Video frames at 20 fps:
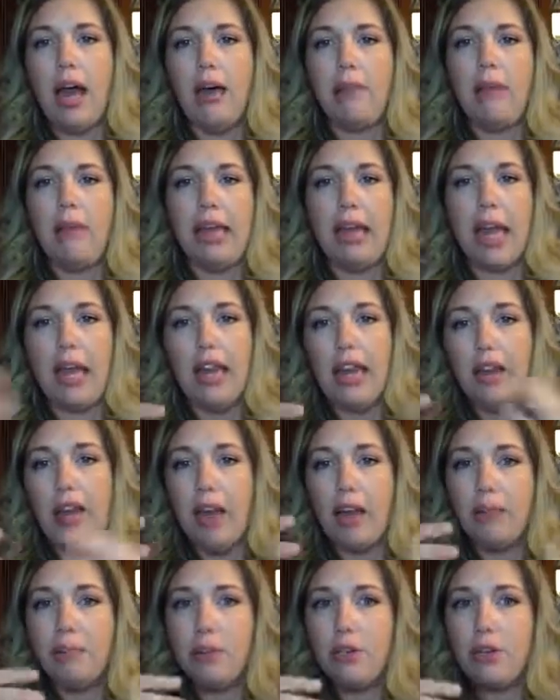it kind of
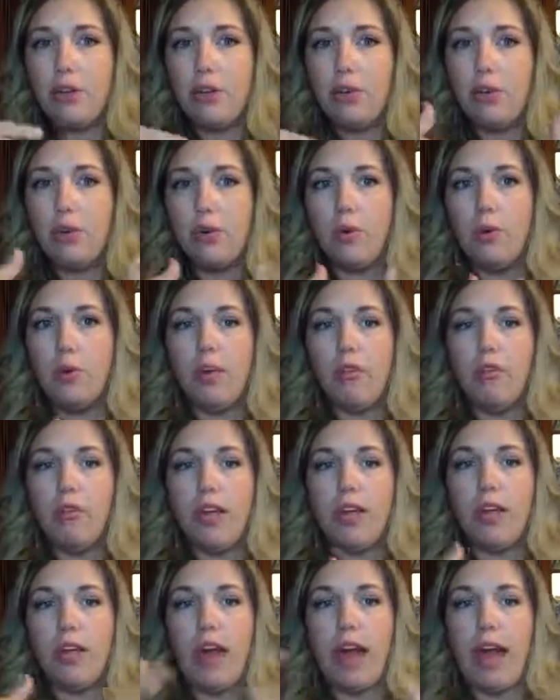helps you
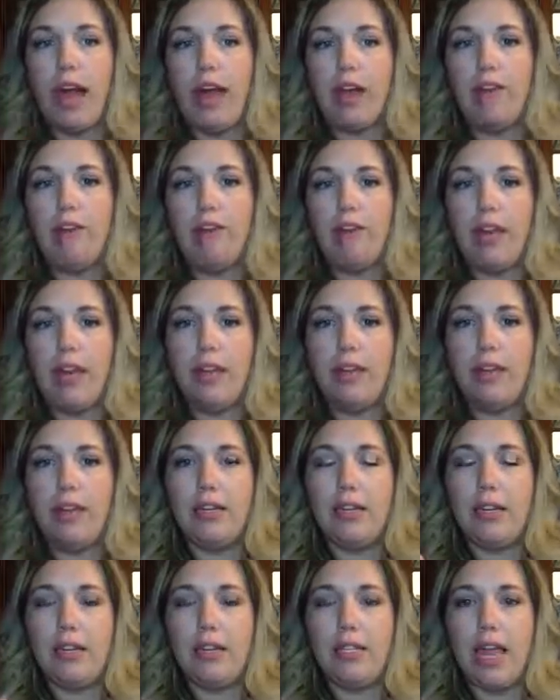figure out how to fit it
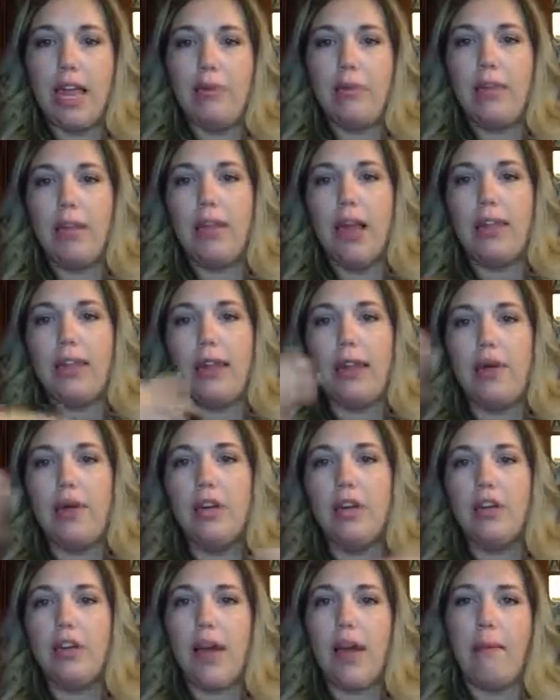into the table, and that
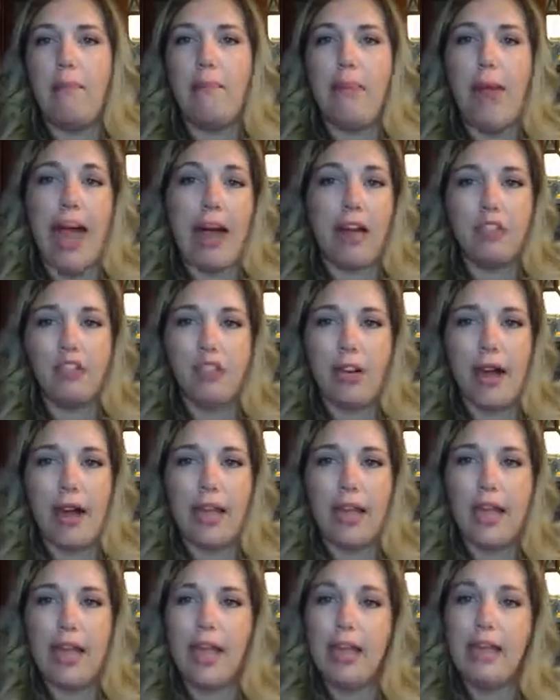way you're not
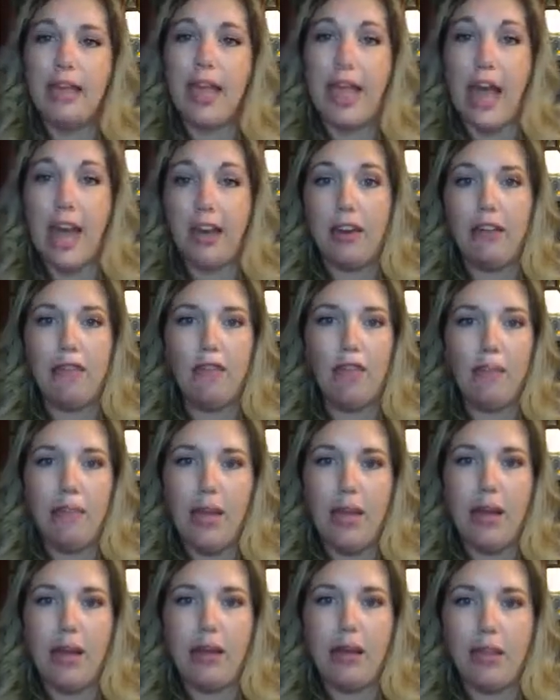backtracking at the end of the
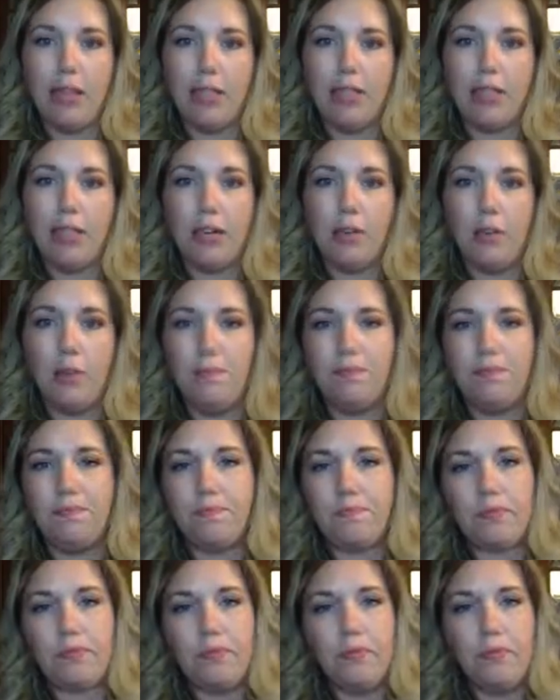meeting also.
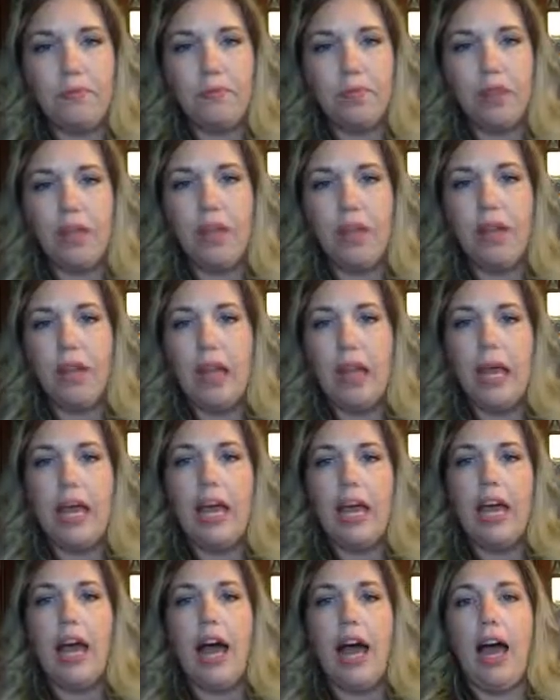
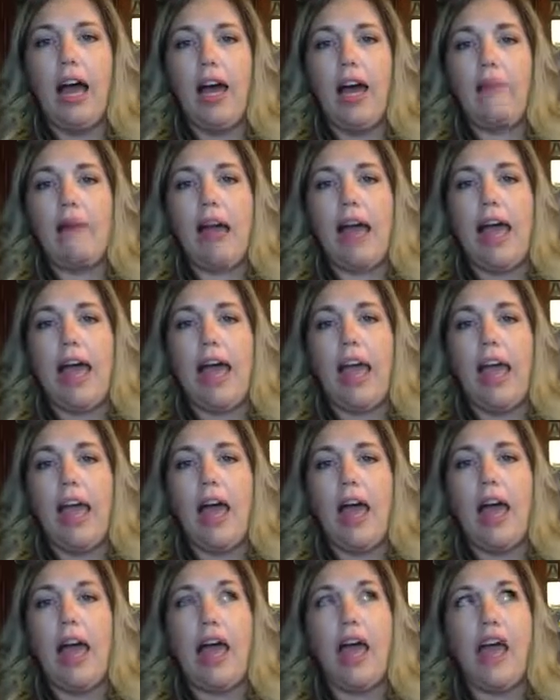
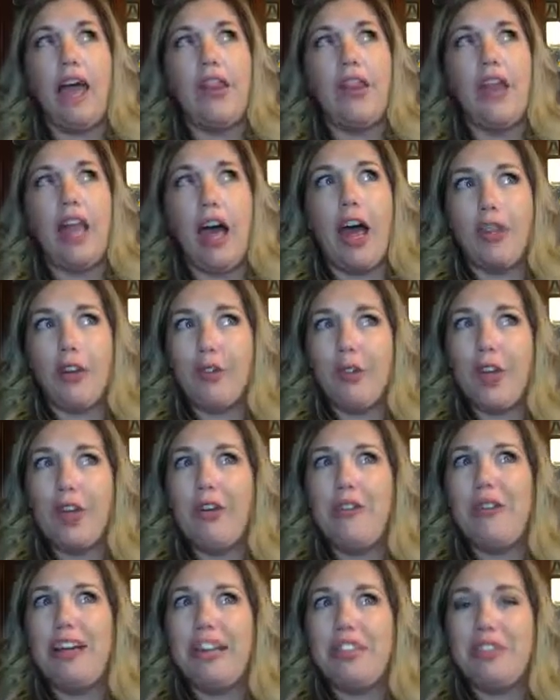The other thing
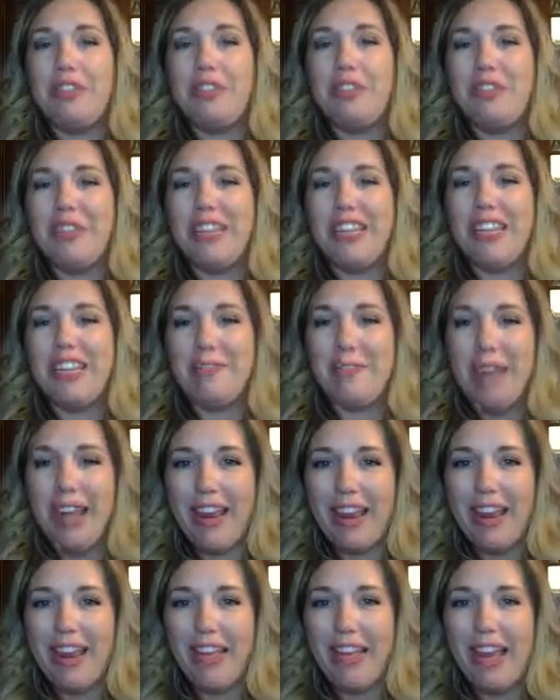you want to do during the
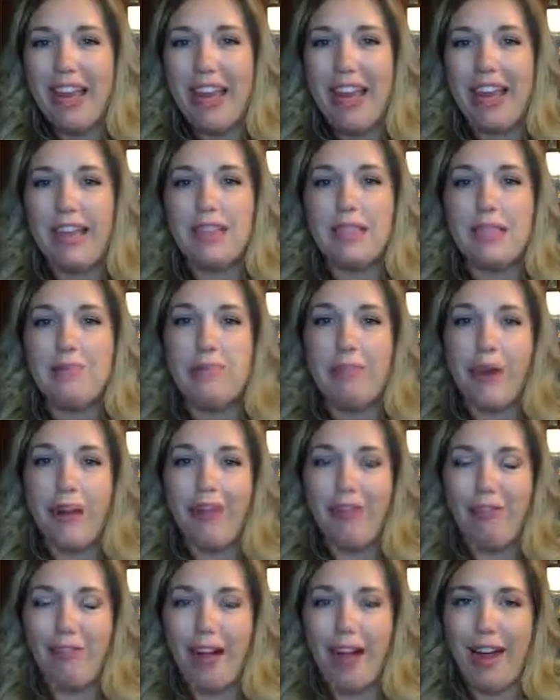meeting is
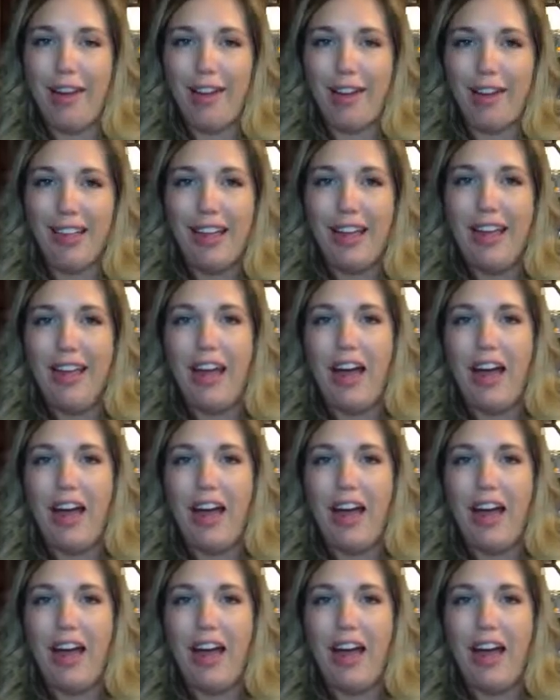bring a friend.